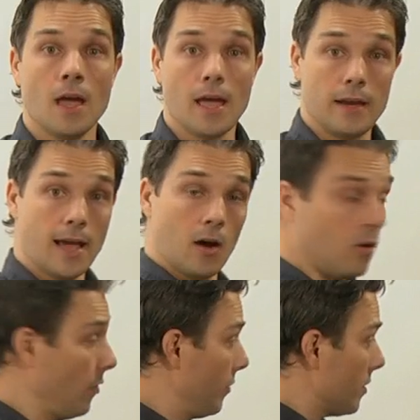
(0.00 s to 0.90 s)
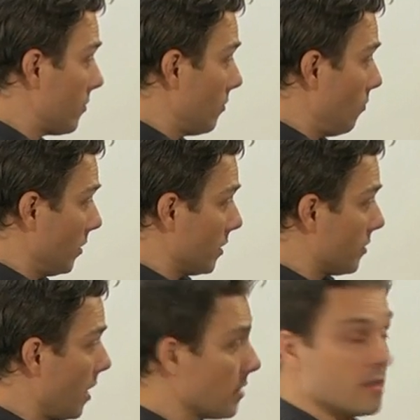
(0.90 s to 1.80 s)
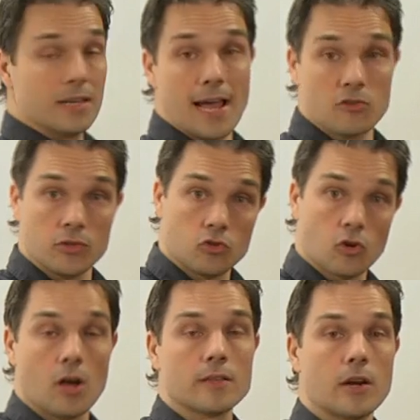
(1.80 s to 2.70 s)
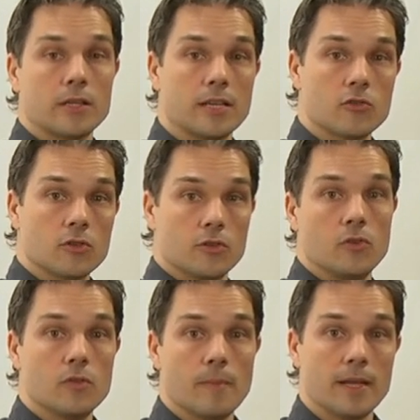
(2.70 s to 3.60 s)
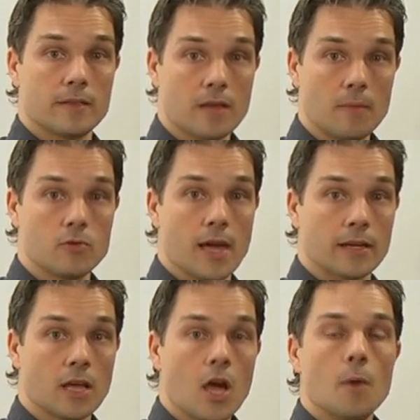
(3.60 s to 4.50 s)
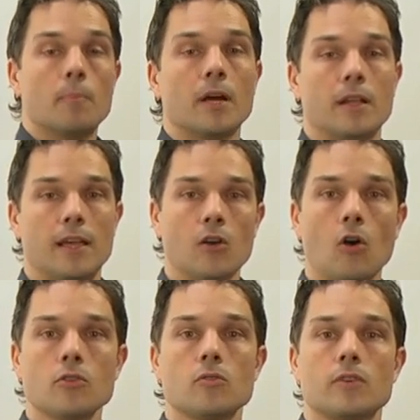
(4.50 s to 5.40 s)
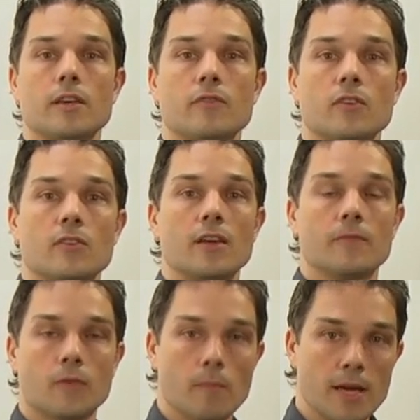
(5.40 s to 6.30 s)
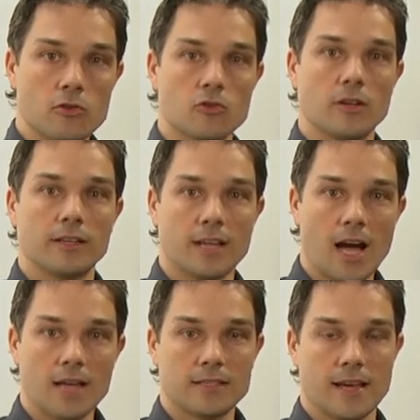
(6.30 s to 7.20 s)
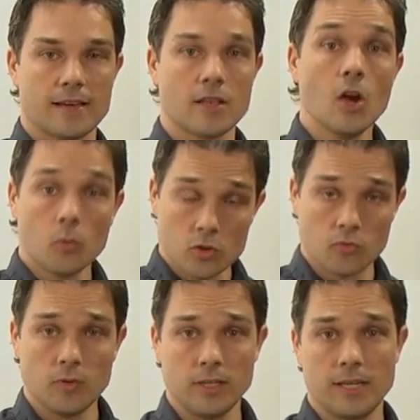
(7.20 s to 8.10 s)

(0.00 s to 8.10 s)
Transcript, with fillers: Now, what this does is it actually draws our attention to the main subject, but it also gives us information and context, which really